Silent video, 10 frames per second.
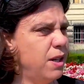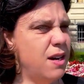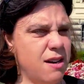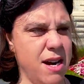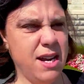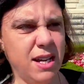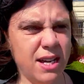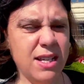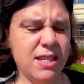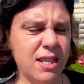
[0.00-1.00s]
Alright
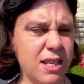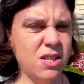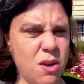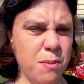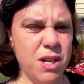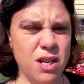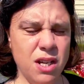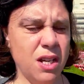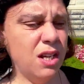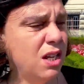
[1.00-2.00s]
guys, so I'm gonna
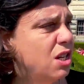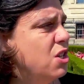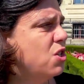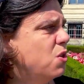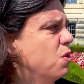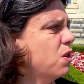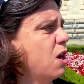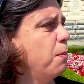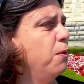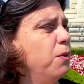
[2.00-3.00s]
show you a
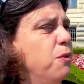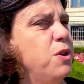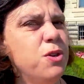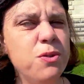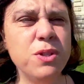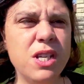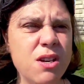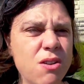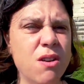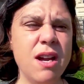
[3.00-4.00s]
couple of the views here,